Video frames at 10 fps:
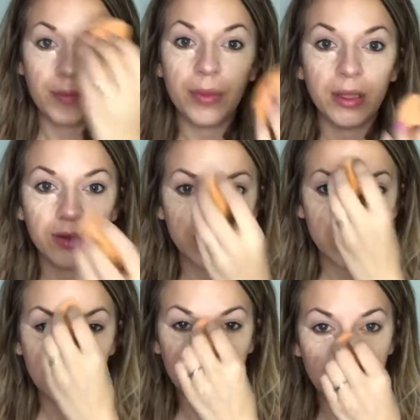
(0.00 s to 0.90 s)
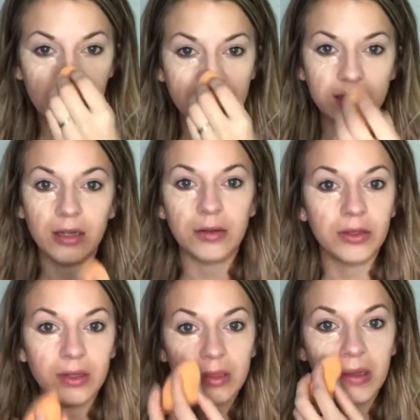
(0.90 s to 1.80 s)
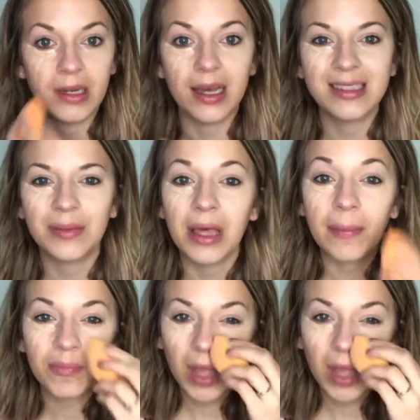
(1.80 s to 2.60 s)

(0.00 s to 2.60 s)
but usually he'll do it to be nice. I'm like,